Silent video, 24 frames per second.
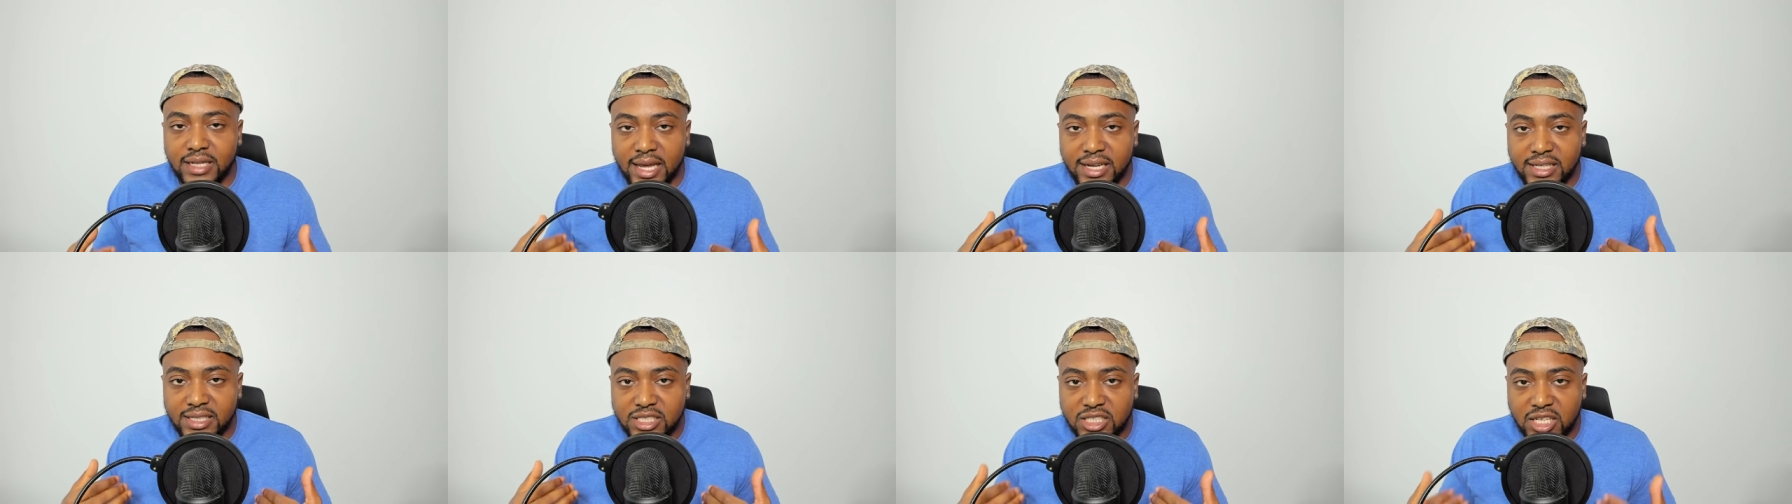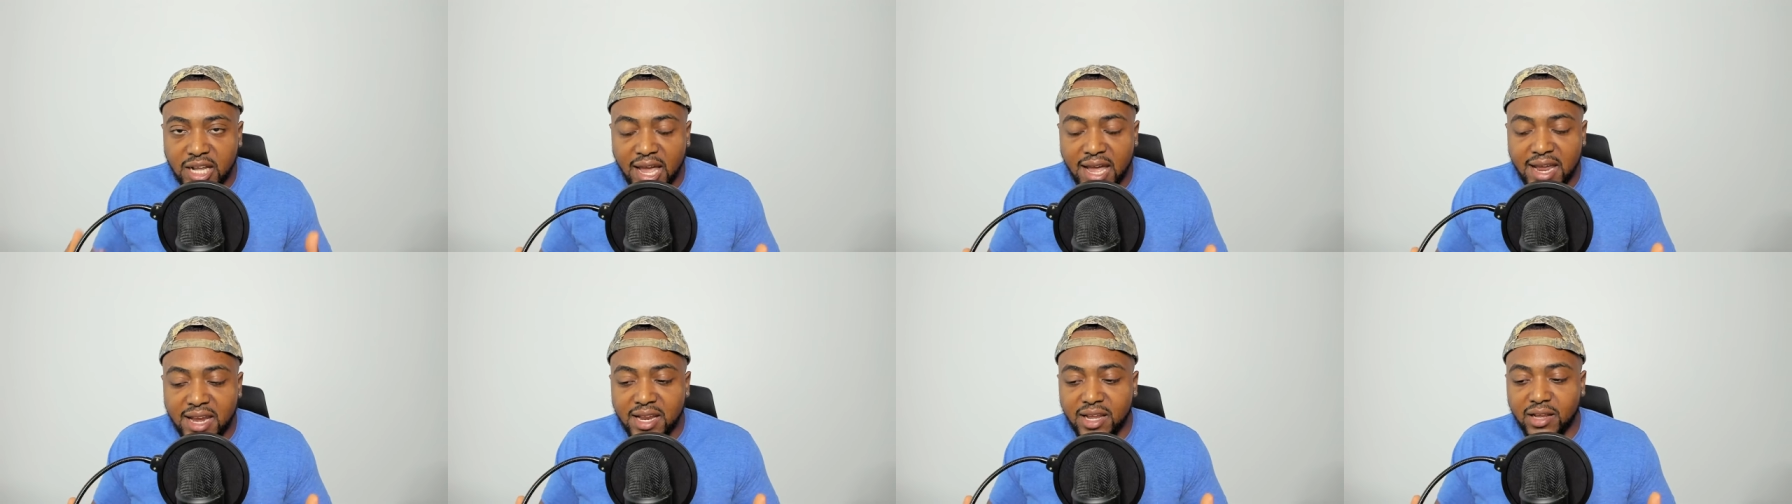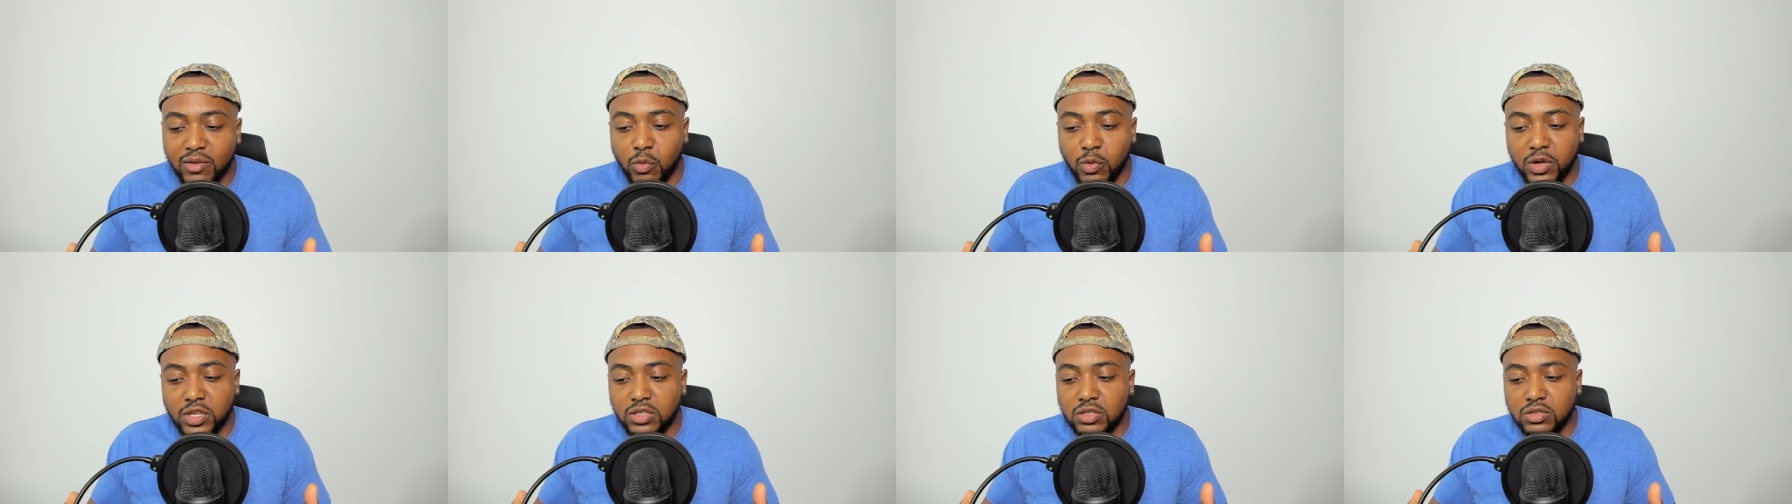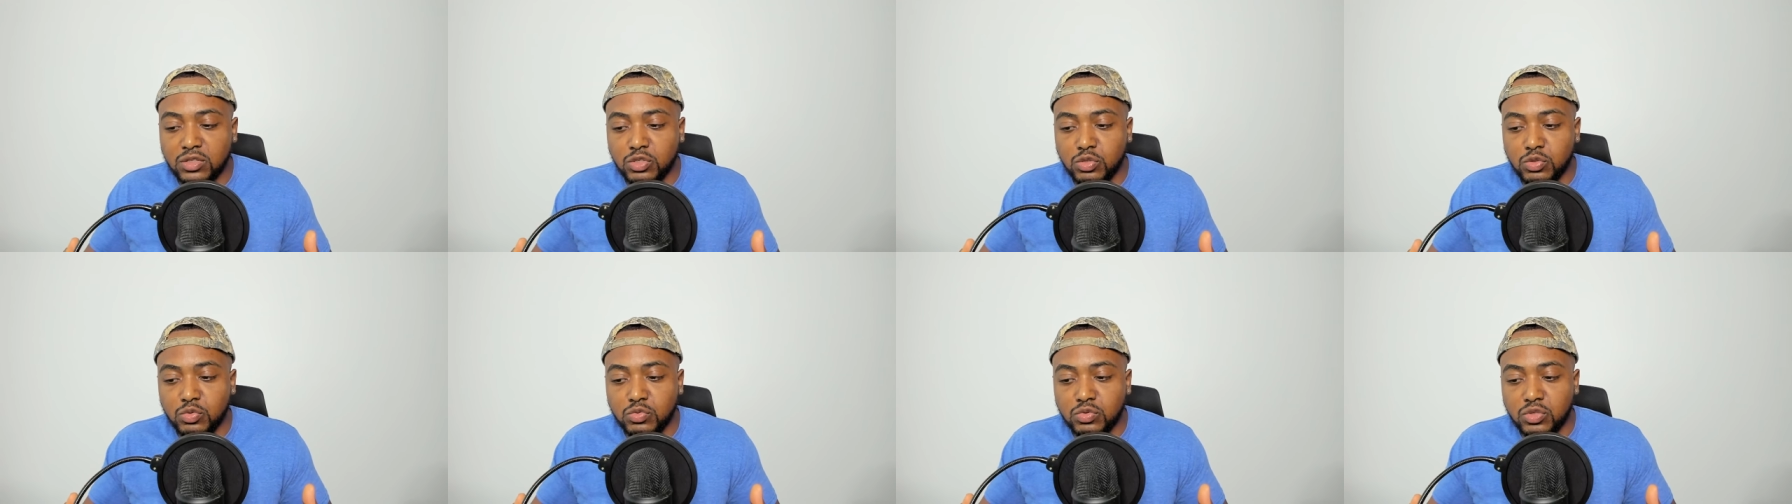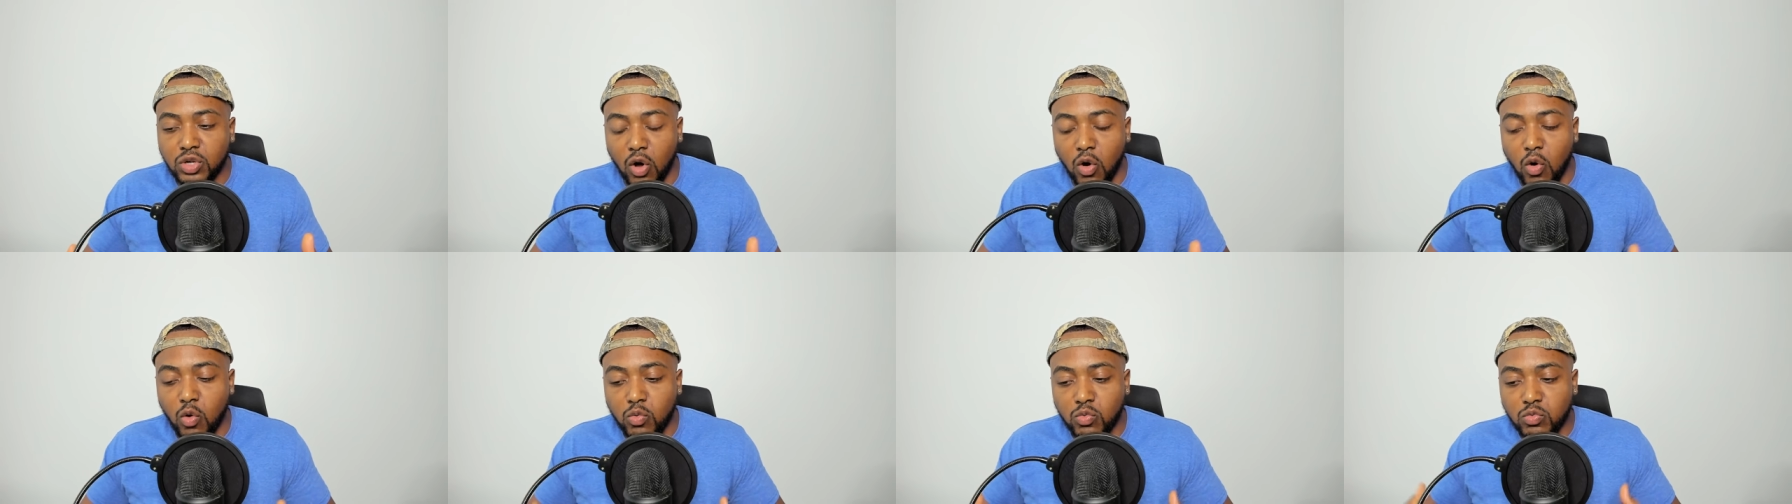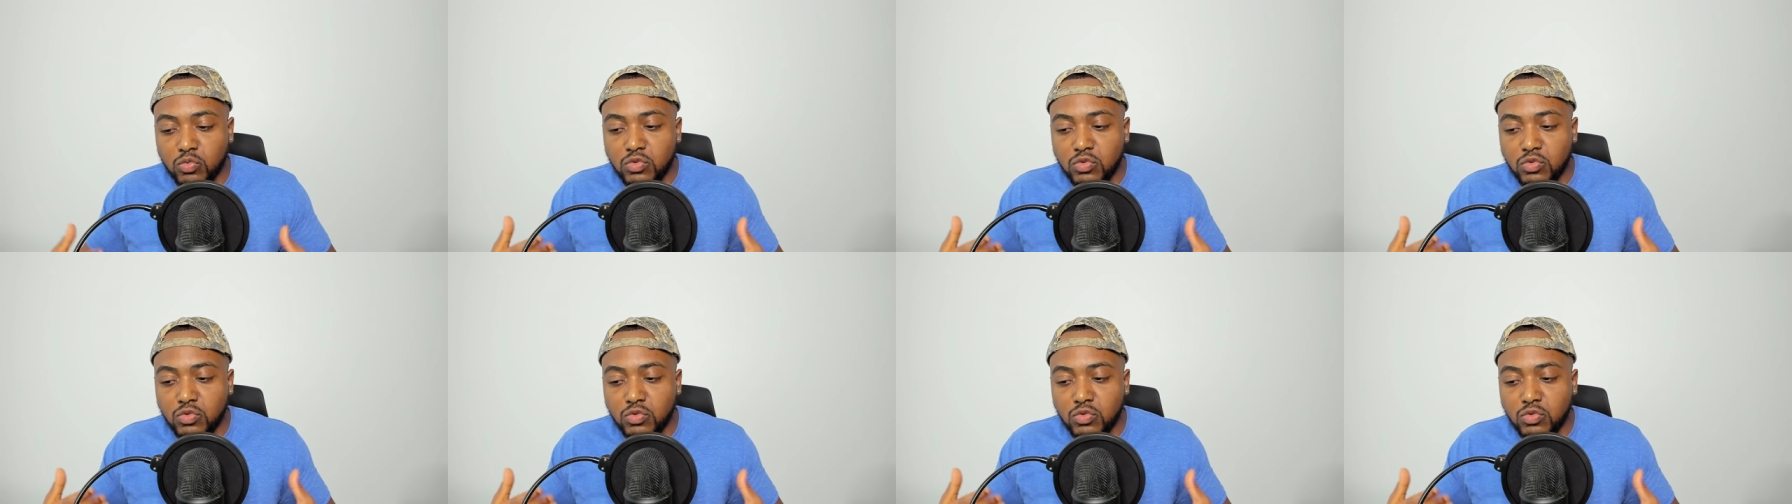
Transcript: and standing when you don't